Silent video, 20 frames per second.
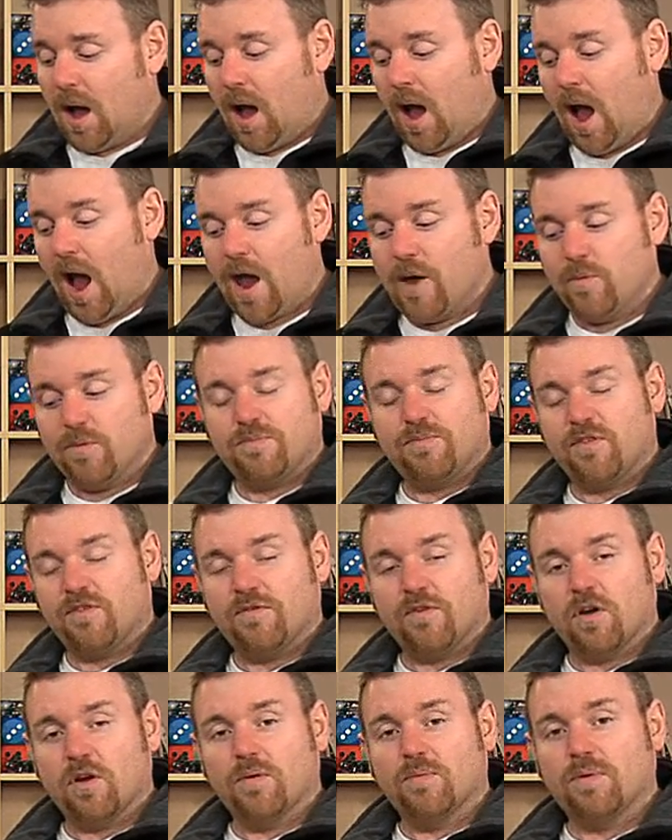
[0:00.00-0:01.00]
I would
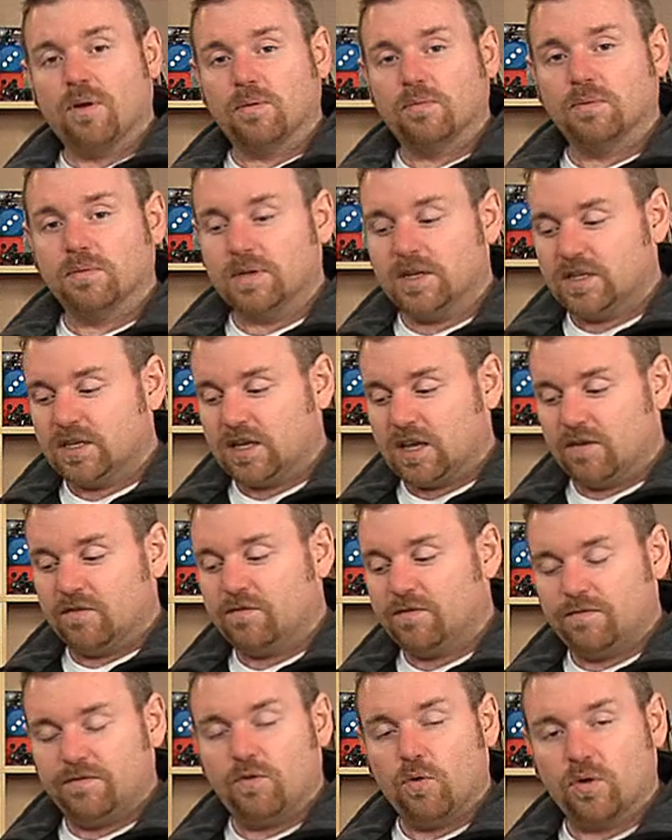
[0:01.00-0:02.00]
prefer probably to give
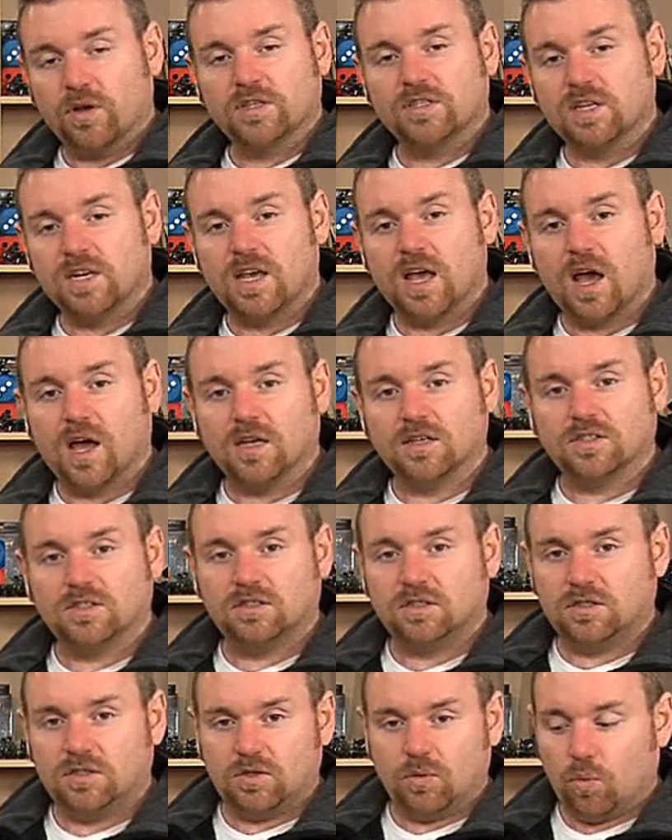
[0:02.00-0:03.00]
focus that he has
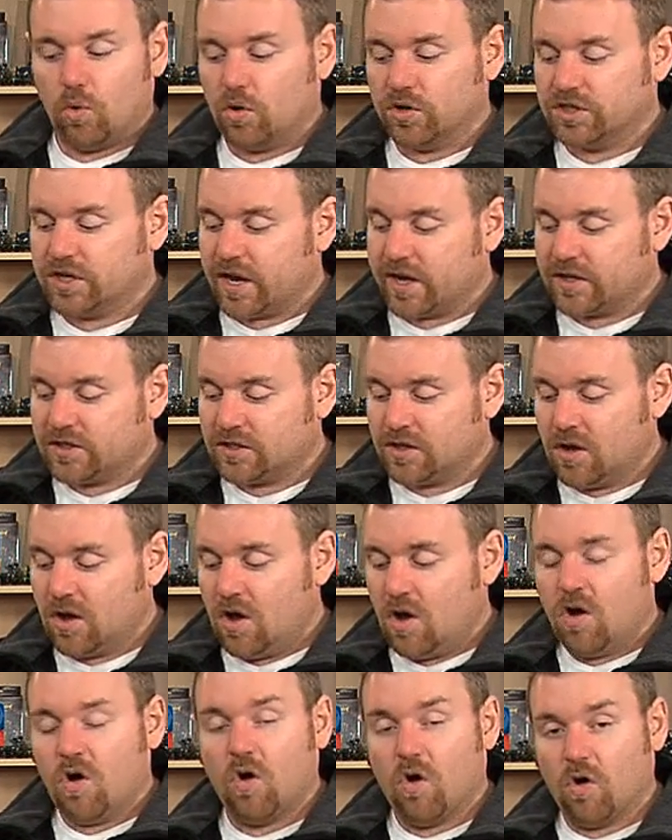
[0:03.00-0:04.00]
to Warjacks,
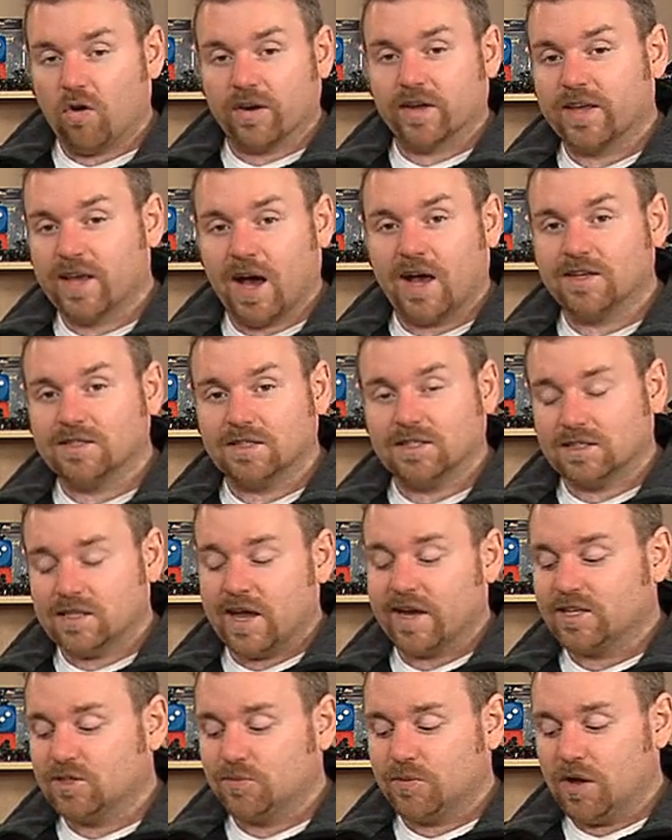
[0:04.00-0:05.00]
or to cast his
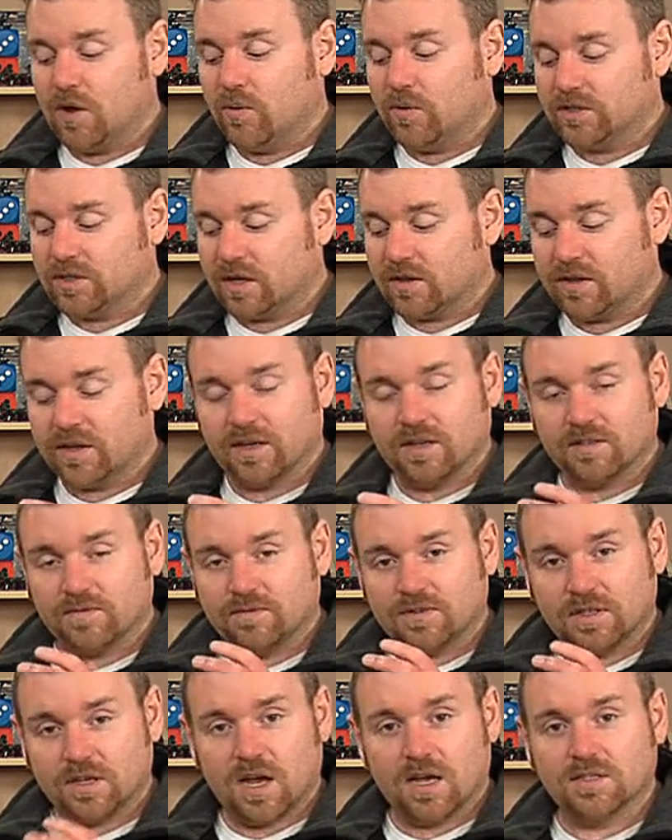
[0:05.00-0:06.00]
next spell, which I think is
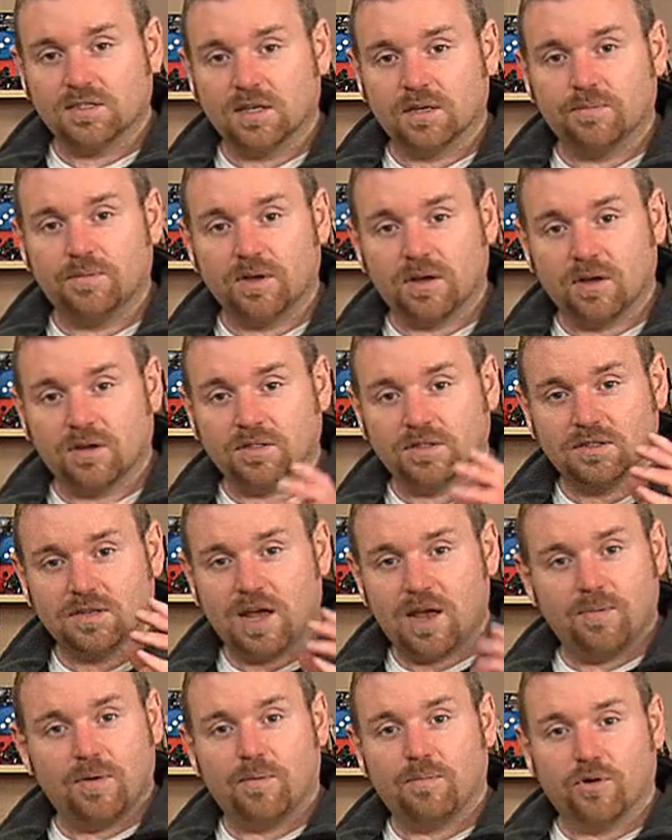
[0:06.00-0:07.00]
fantastic because
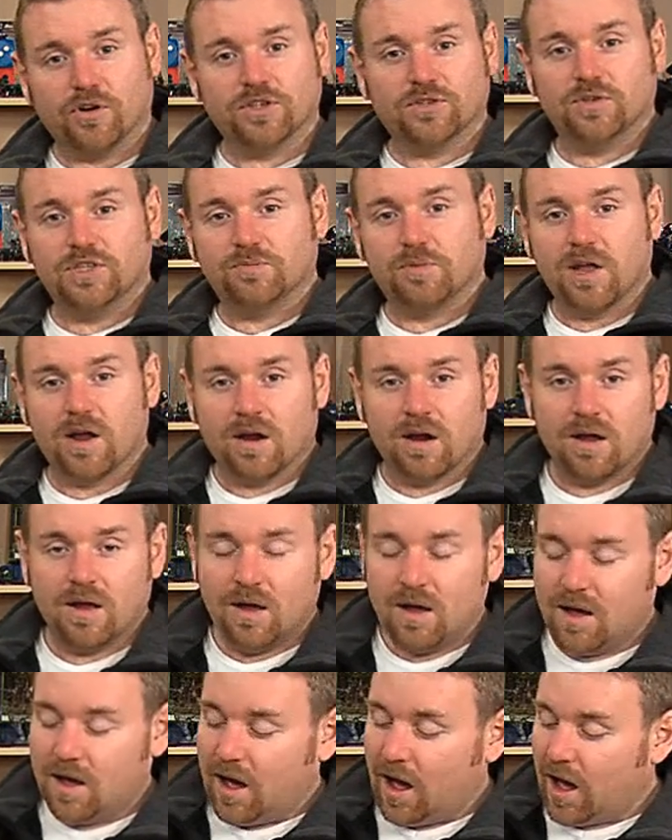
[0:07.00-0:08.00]
I'm a Mercenaries player,
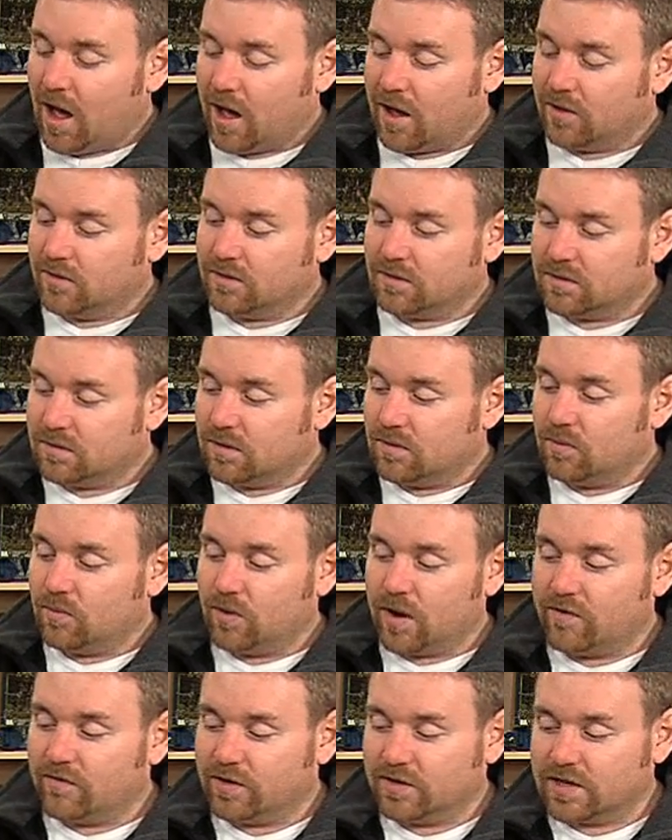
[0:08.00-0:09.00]
and
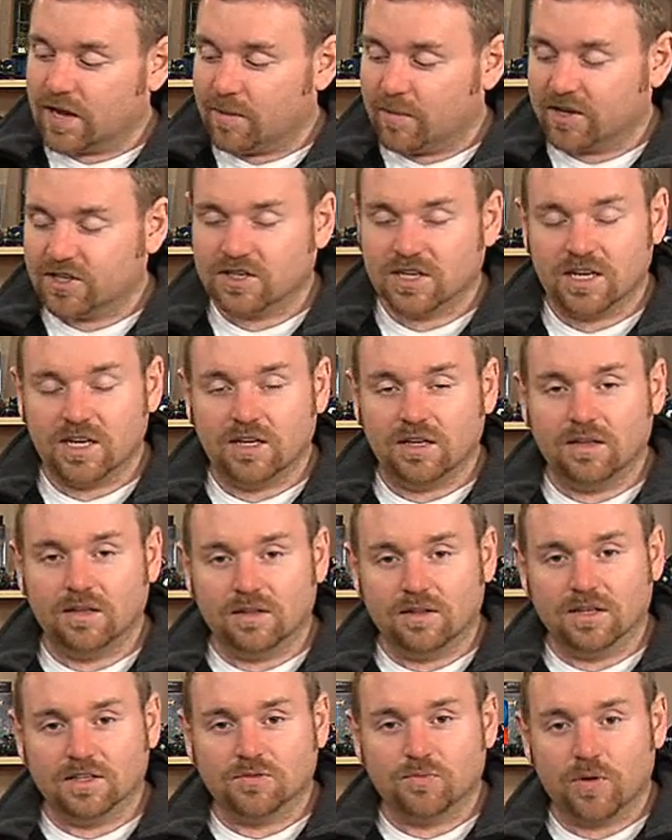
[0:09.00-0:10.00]
every time I see
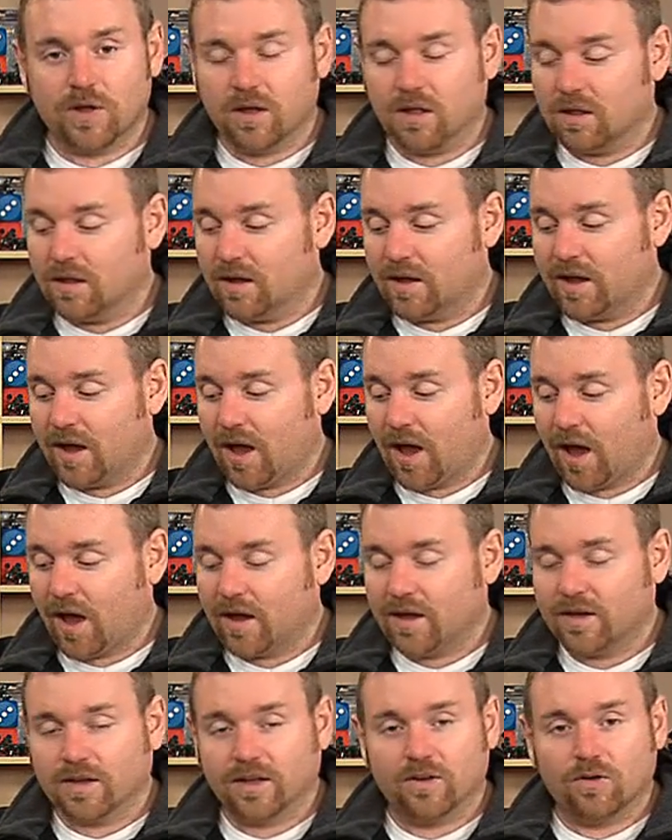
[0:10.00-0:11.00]
this spell
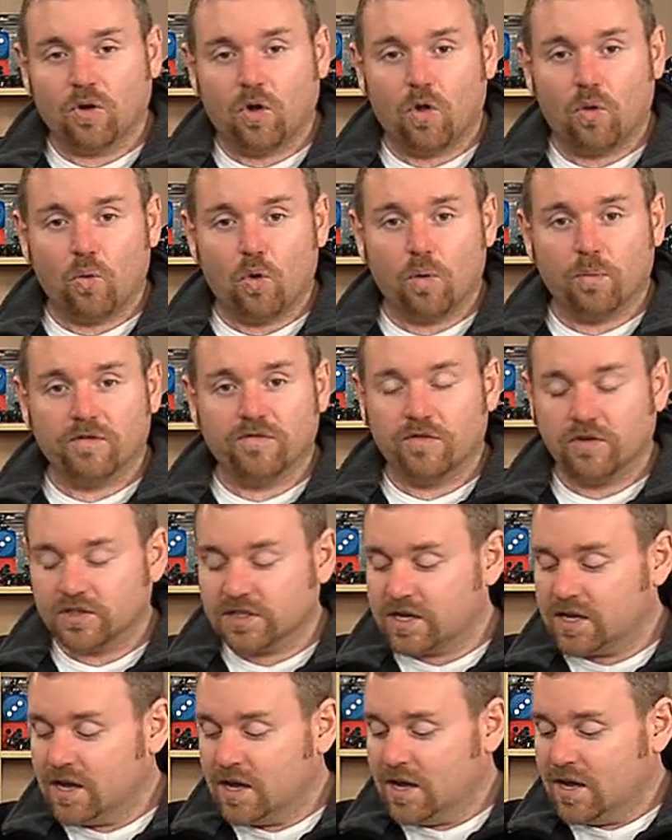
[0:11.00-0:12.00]
I get all warm and
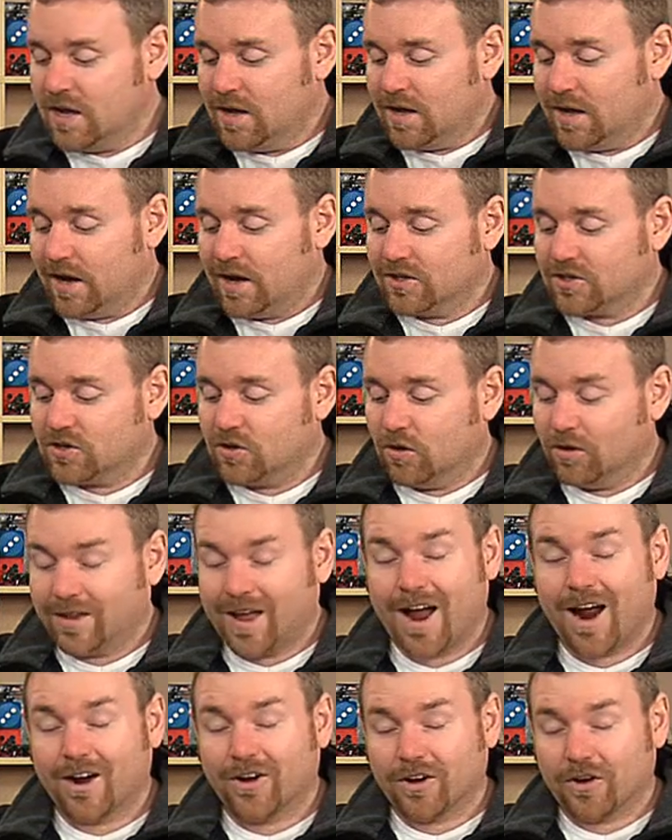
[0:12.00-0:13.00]
fuzzy. It's called
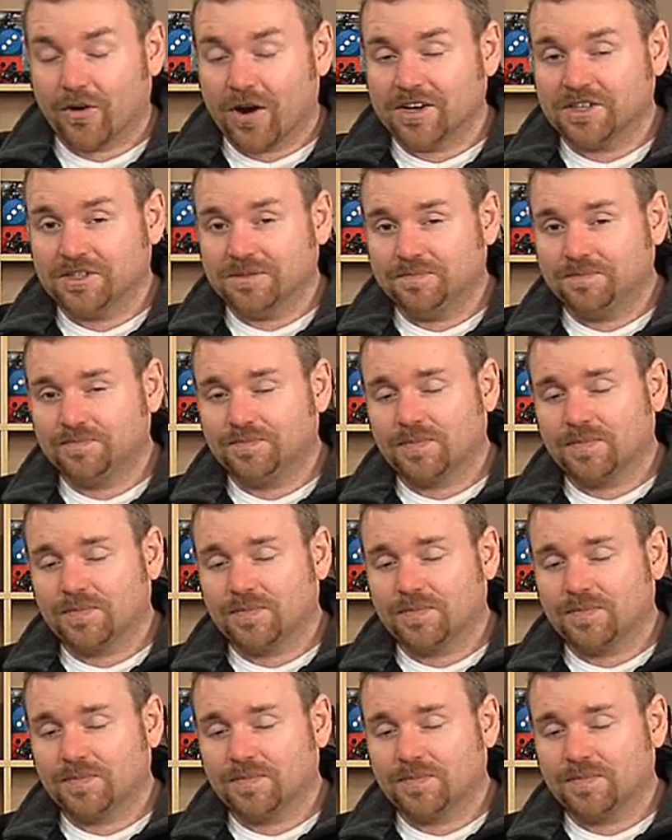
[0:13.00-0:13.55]
Iron Aggression.